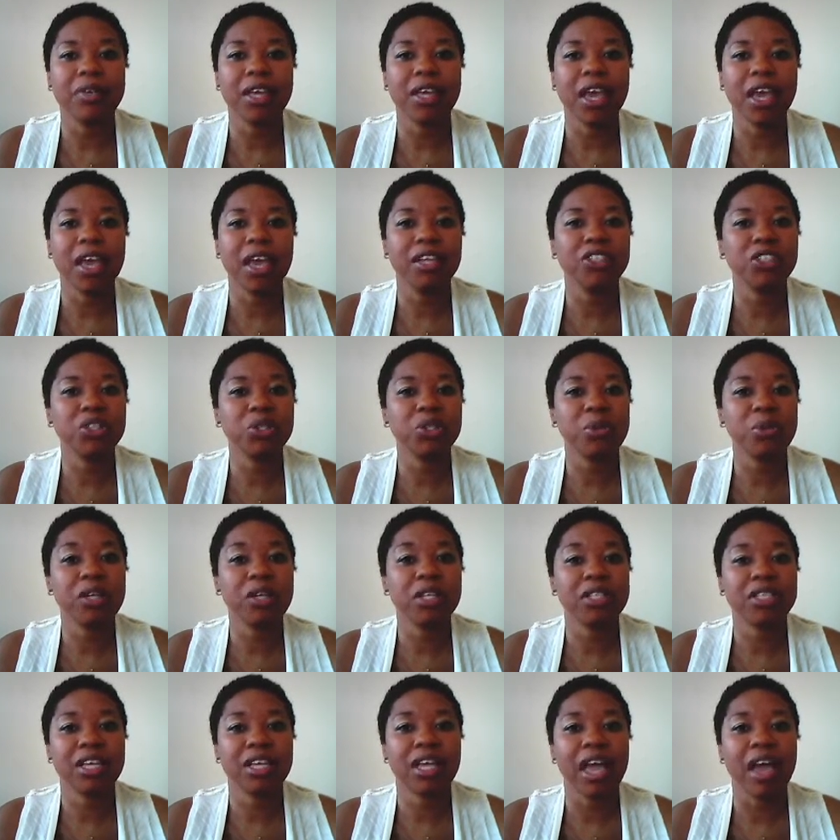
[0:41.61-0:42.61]
yeah I just
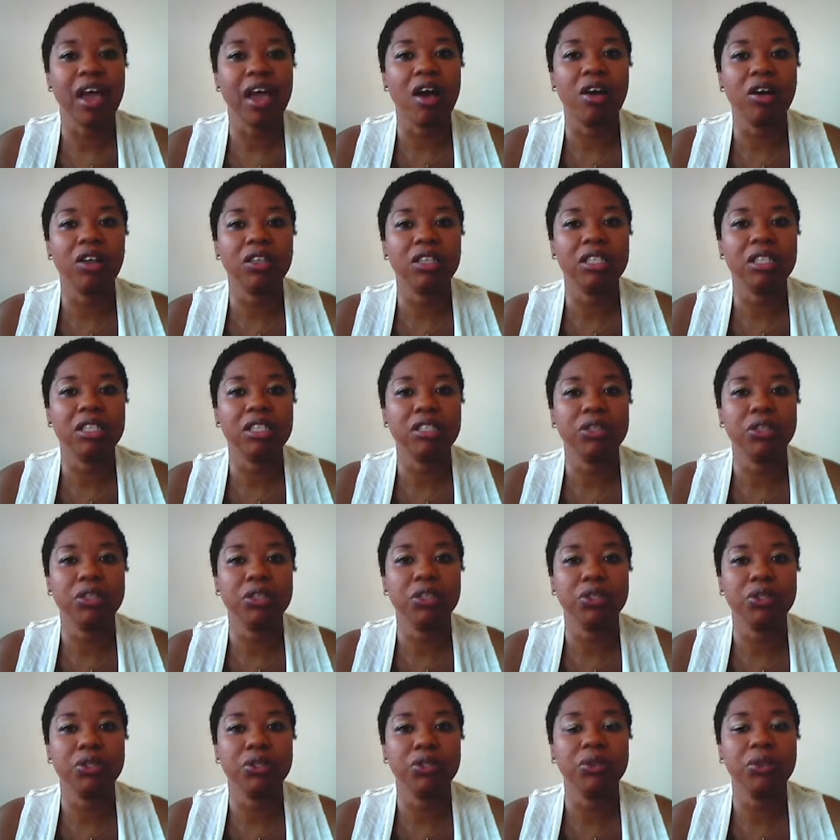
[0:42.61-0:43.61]
wanted to get on and
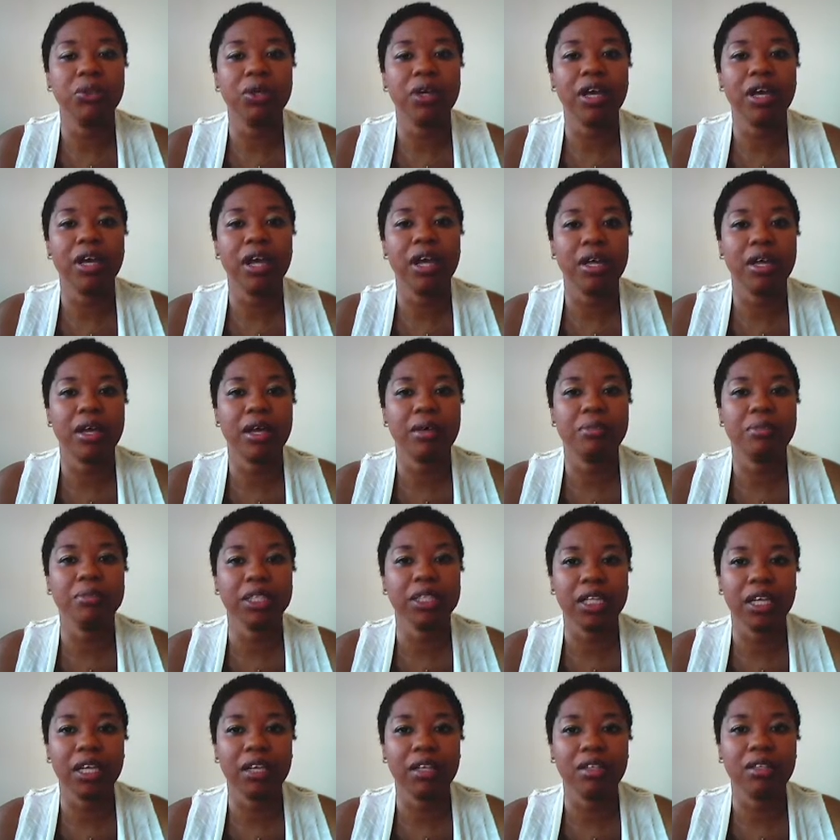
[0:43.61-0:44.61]
do an
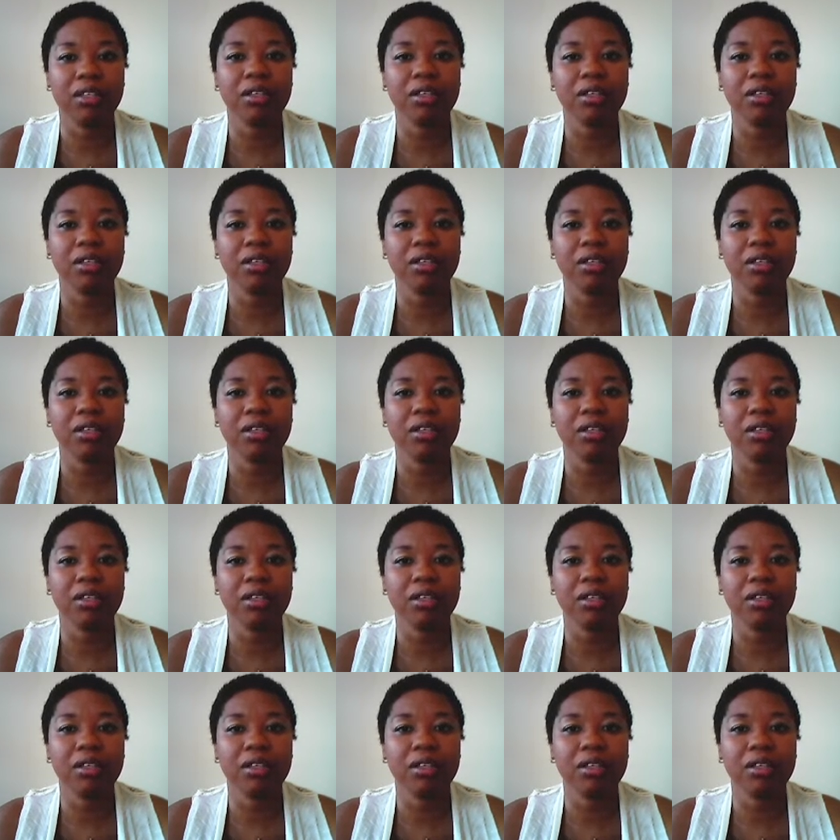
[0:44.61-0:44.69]
update